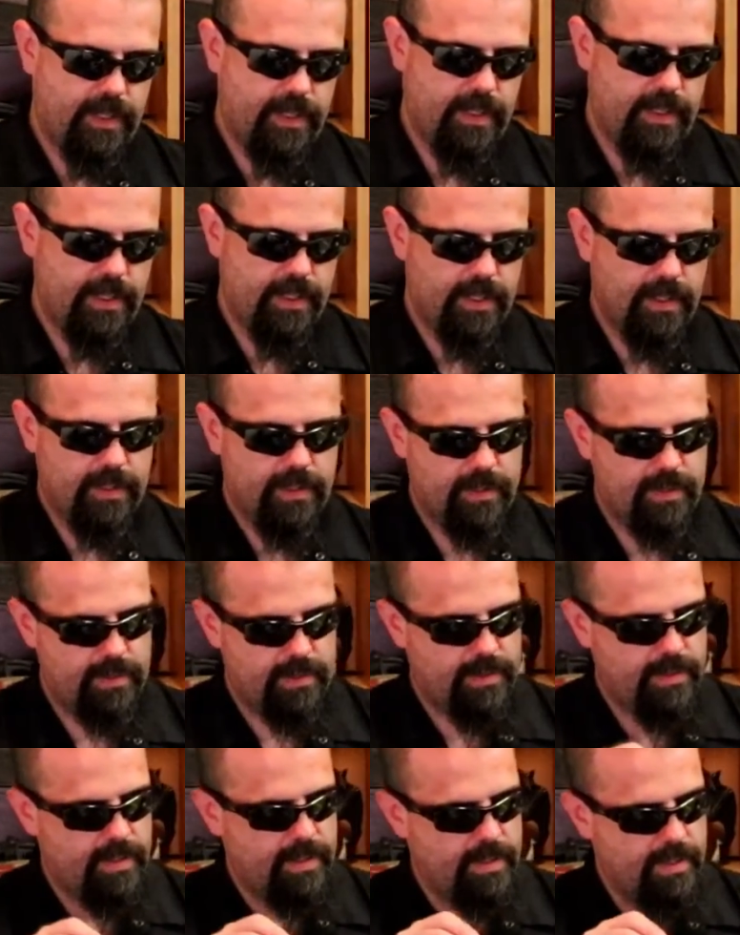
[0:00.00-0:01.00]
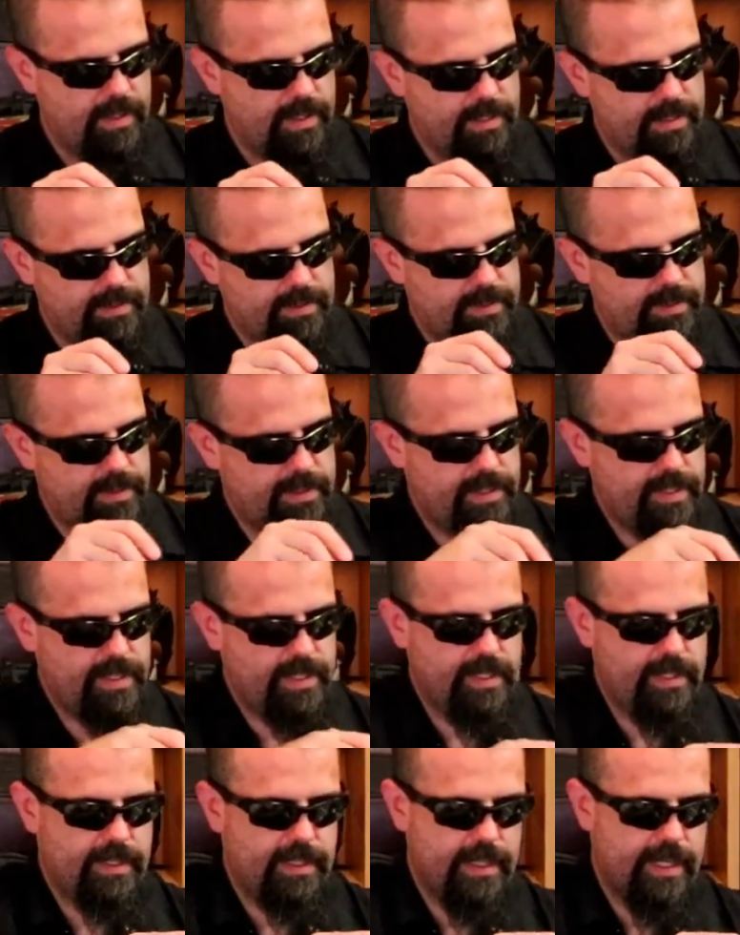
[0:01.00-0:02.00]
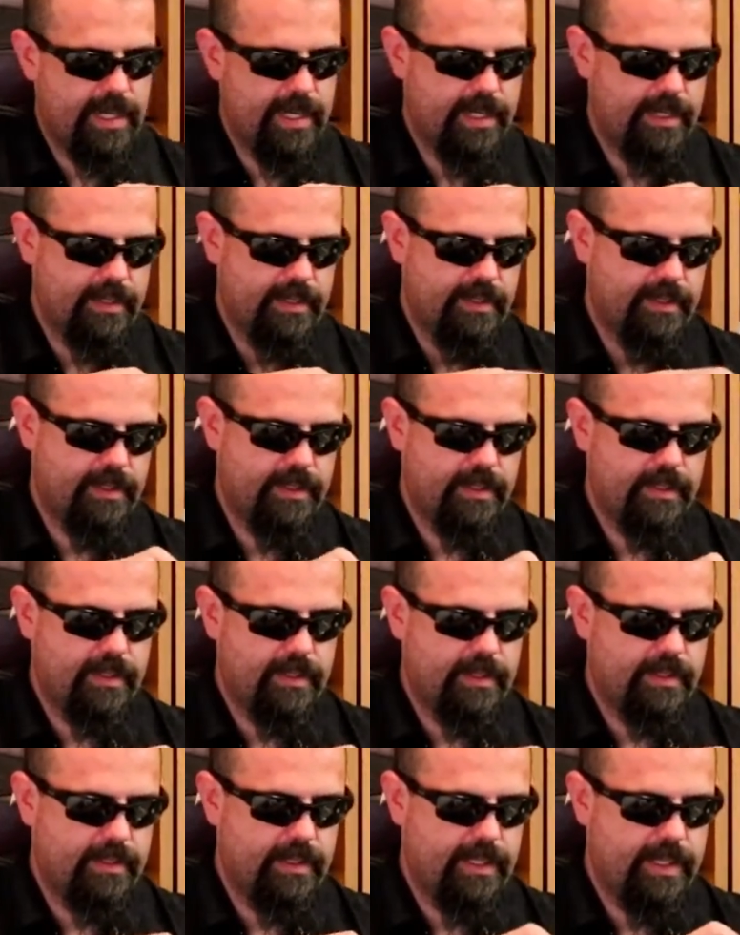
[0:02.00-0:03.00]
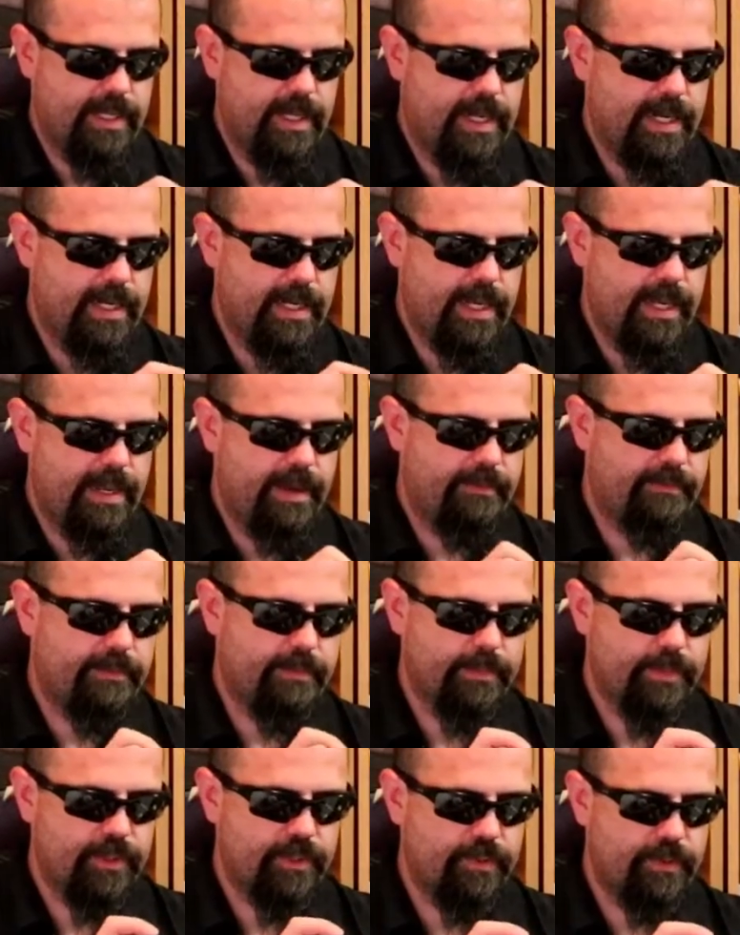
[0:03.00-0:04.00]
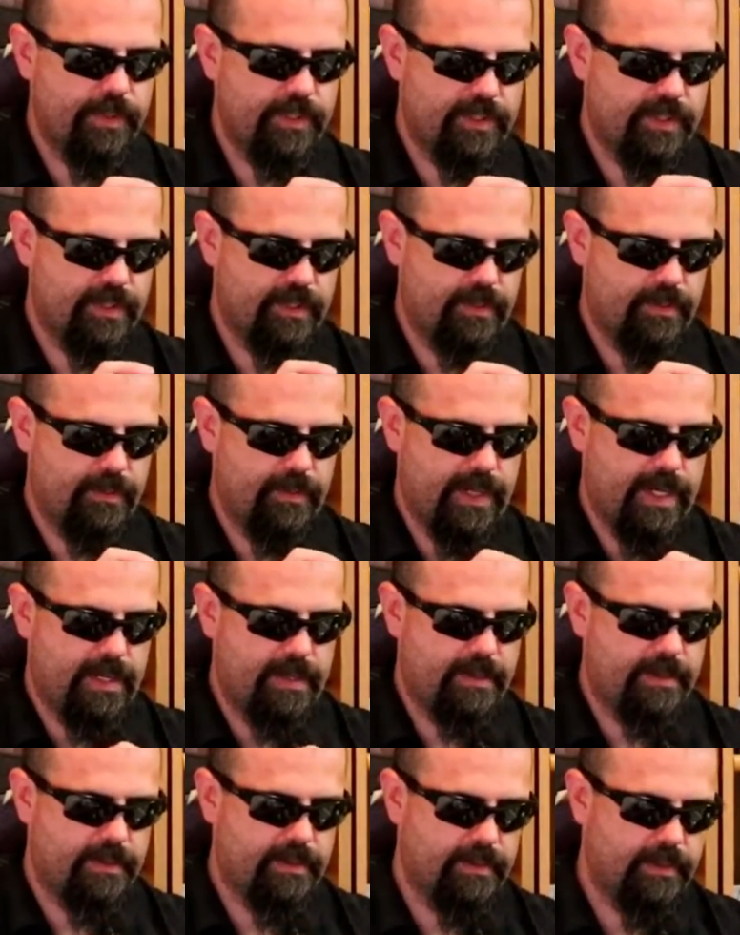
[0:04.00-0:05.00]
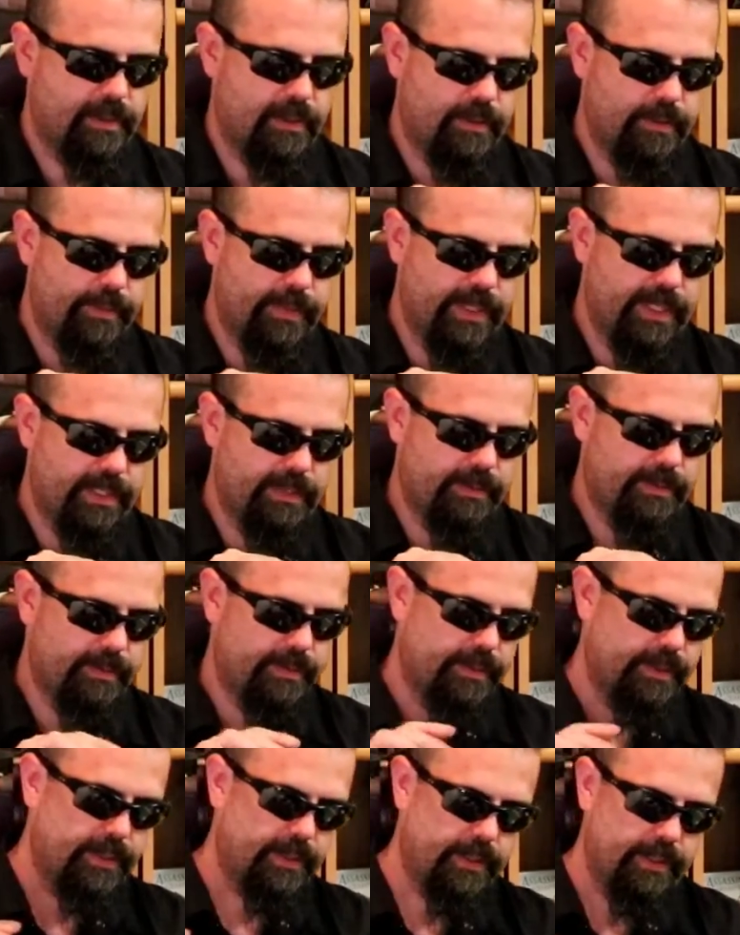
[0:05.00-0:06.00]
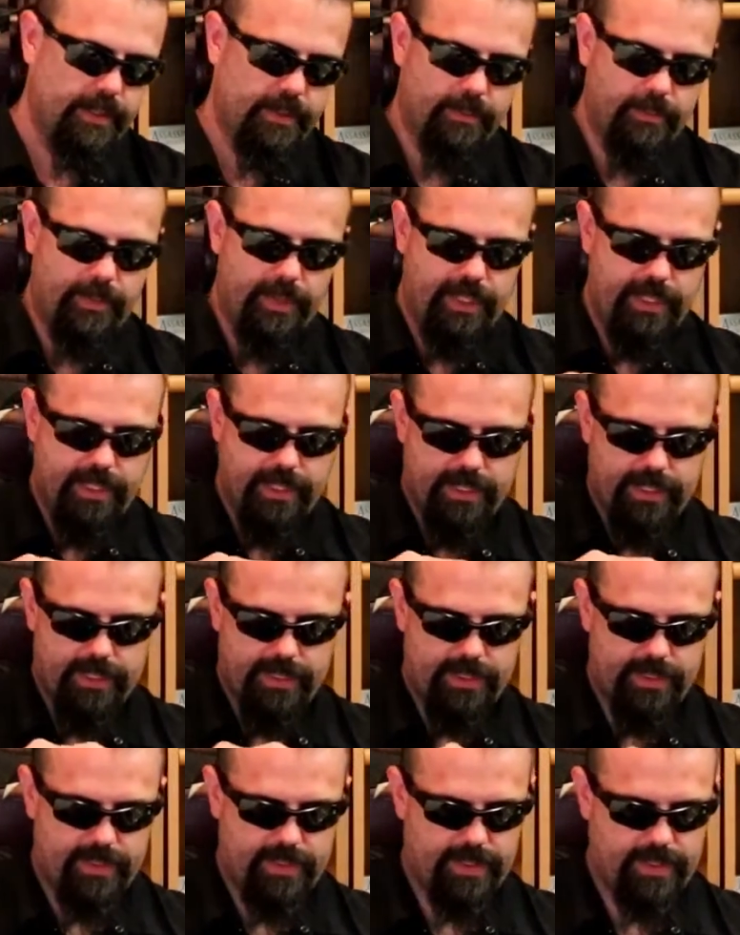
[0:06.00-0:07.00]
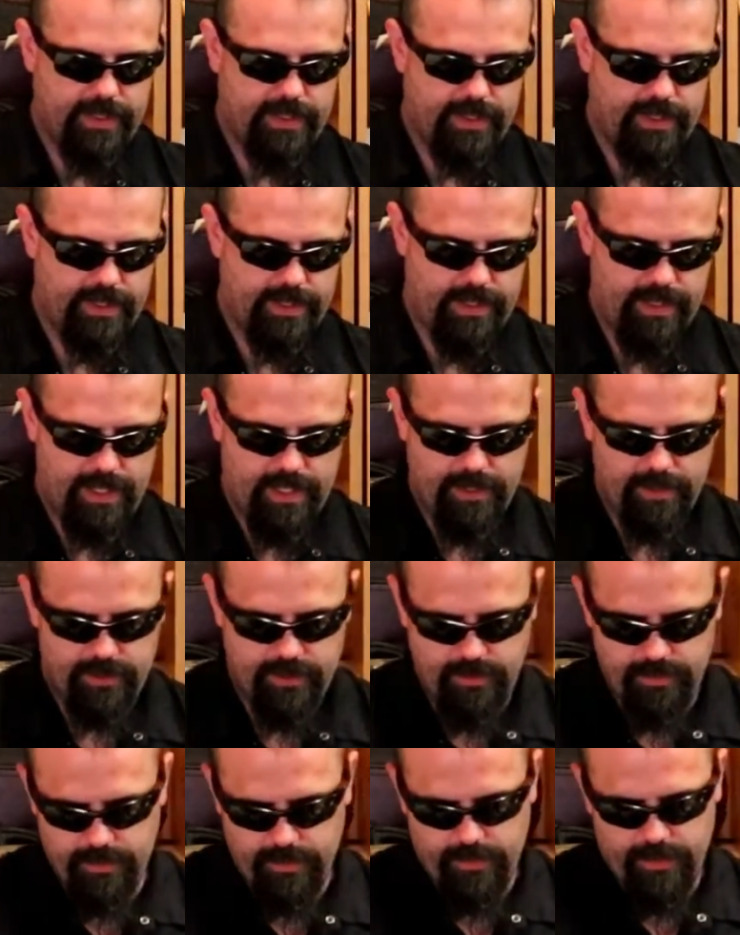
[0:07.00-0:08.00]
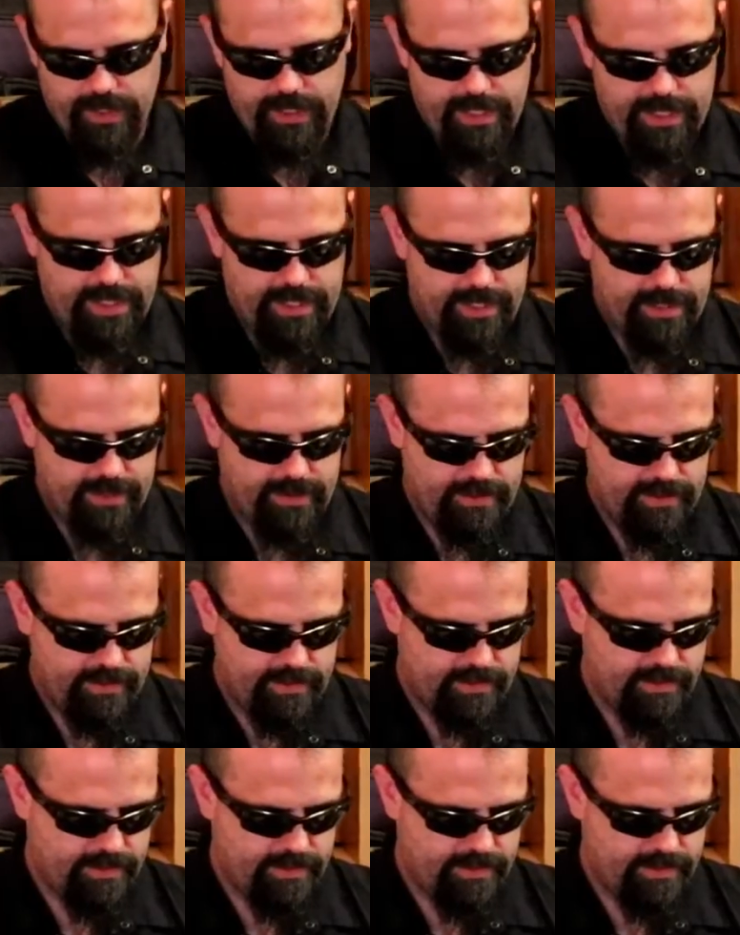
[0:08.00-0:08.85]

And I can see that they kind of have them twisted around a little bit because Ed 209